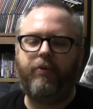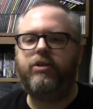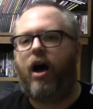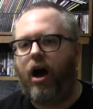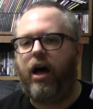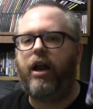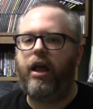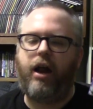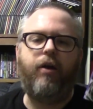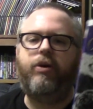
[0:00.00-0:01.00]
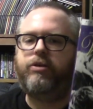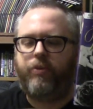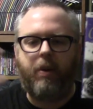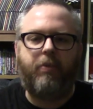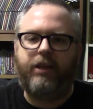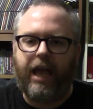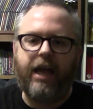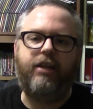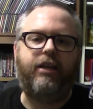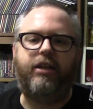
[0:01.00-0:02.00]
It was on, and I always remember the
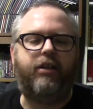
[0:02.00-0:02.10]
ending,